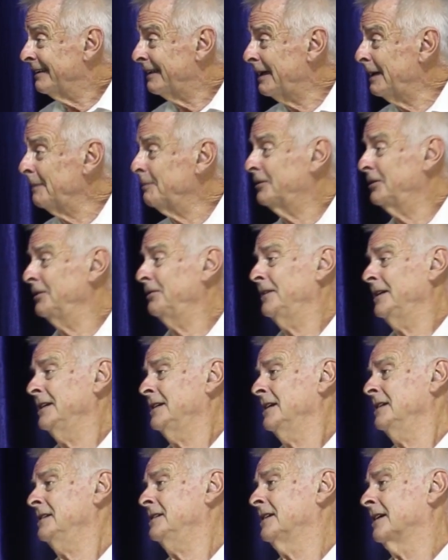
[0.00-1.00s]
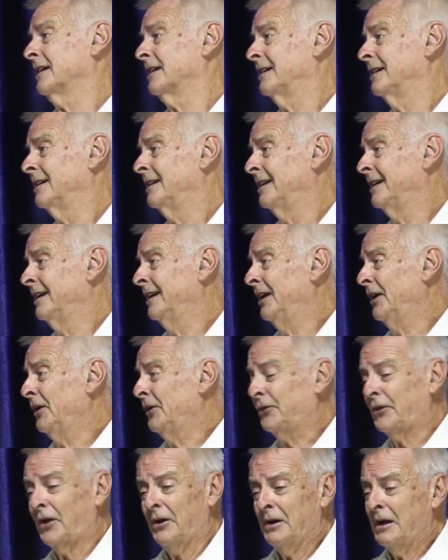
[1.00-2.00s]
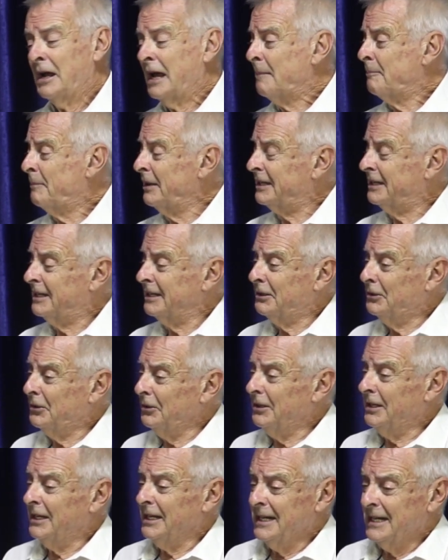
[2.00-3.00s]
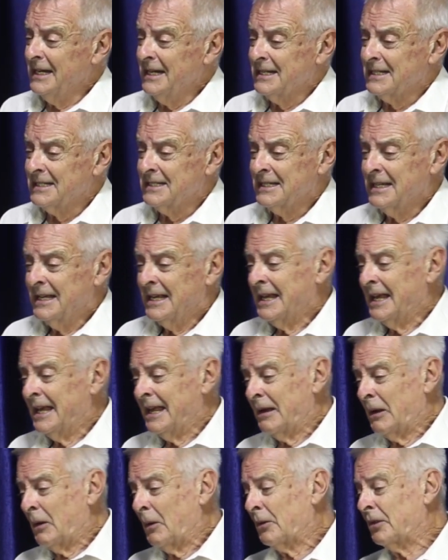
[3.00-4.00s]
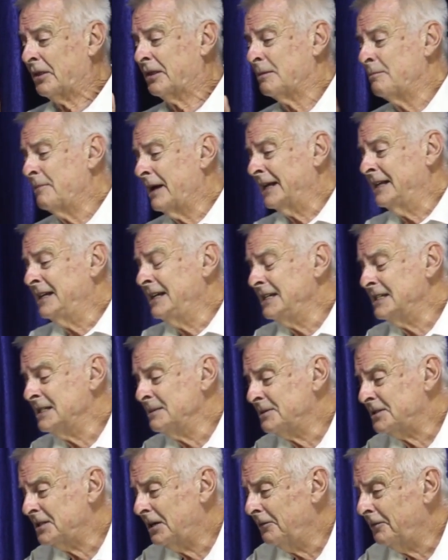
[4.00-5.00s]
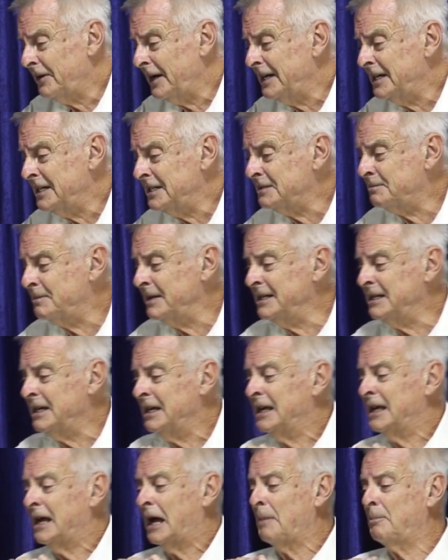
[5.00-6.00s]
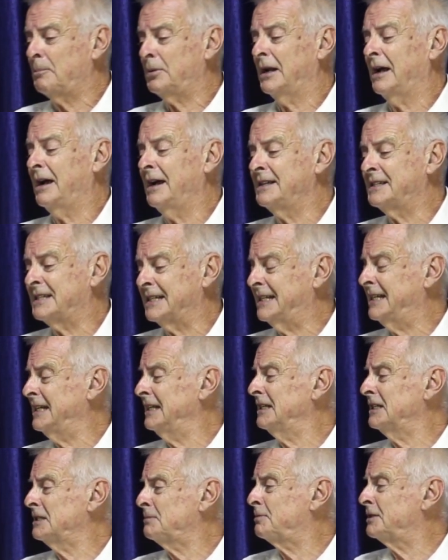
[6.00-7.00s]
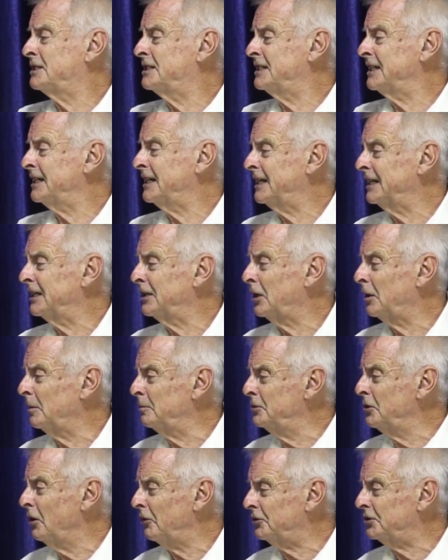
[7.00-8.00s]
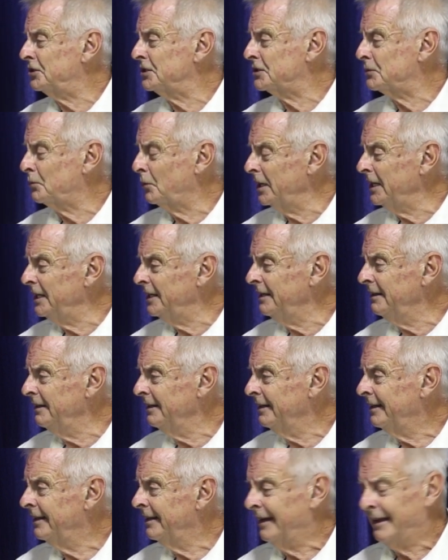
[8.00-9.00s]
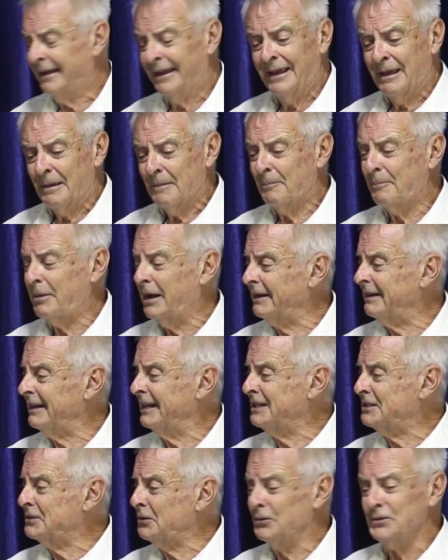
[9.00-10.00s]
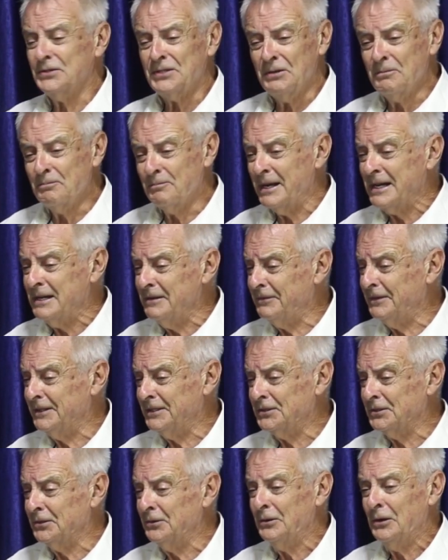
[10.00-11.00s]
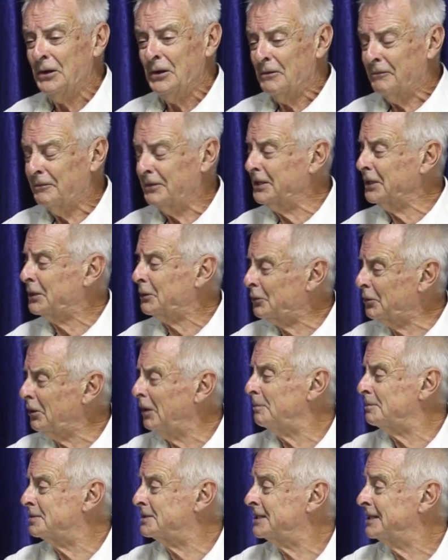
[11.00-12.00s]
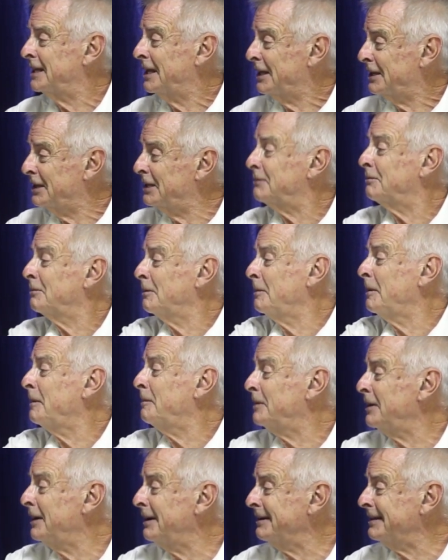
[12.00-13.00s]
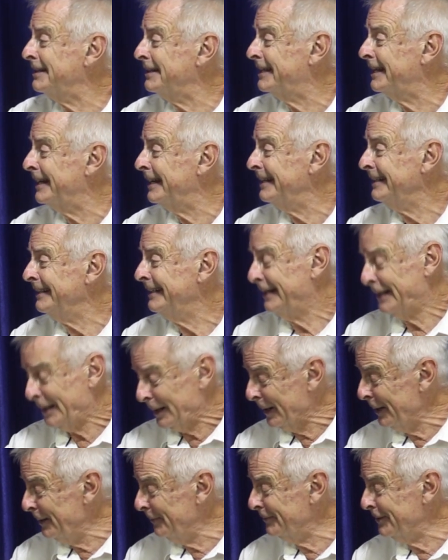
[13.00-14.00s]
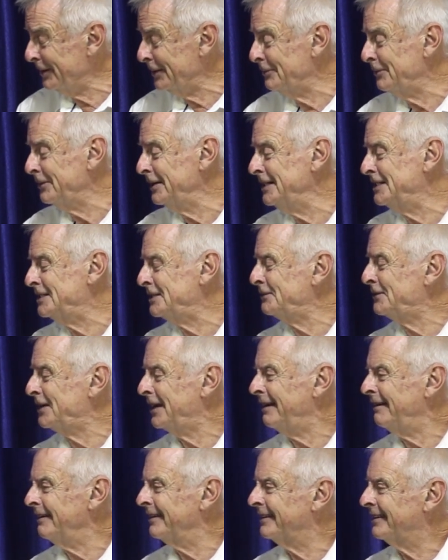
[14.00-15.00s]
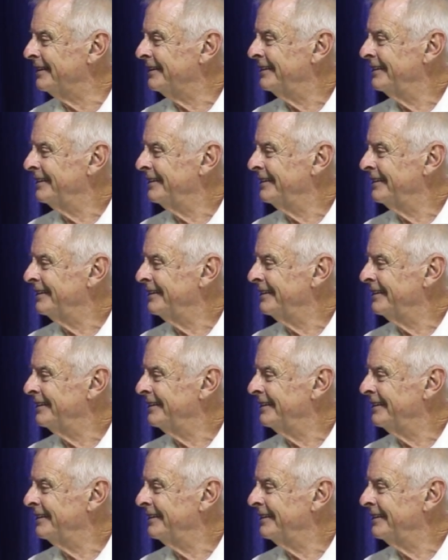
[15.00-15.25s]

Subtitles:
Absolutely fantastic. So, but the good thing is, the magnesium sulfate has been applied to kill this particular obnoxious weed, but it's also beneficial for the crops that will be planted there after the weeds have died.